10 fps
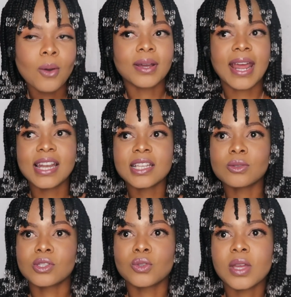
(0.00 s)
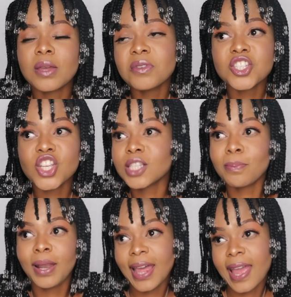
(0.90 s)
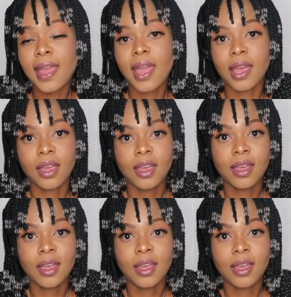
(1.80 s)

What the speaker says: What Alex was doing, he was just playing.